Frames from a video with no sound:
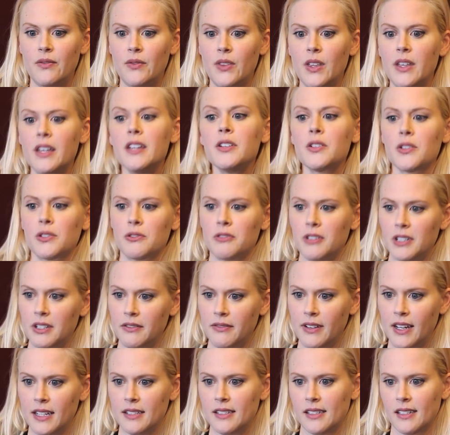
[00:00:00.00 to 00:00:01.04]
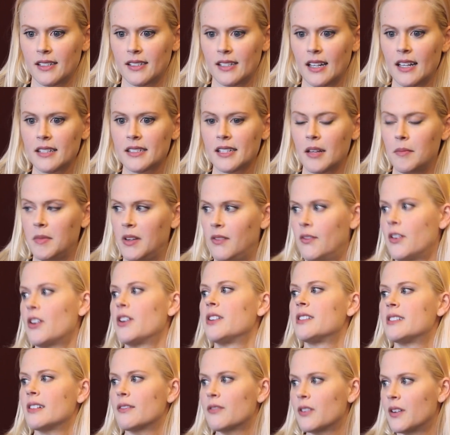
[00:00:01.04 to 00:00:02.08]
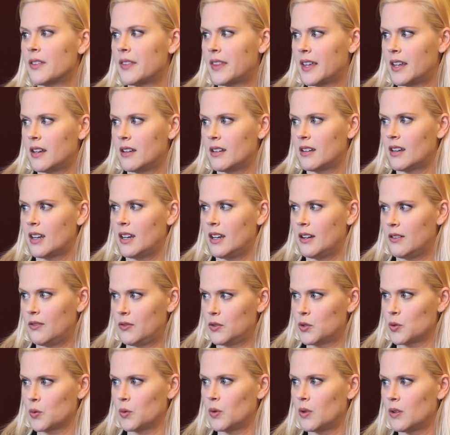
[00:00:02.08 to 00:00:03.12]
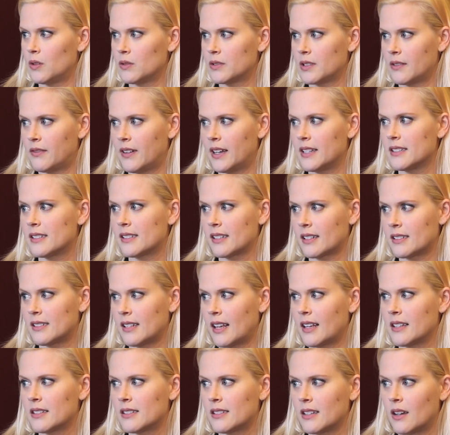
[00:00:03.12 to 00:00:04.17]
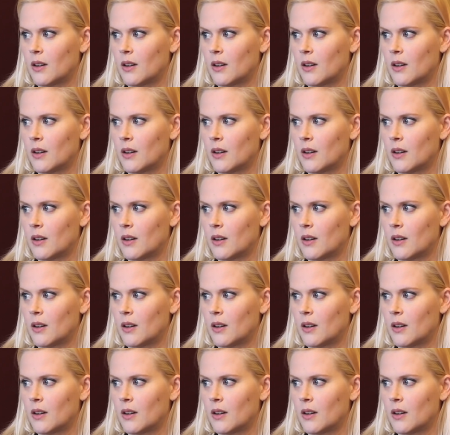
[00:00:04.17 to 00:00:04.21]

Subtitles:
the industry defines success can be very different than an individual defines success.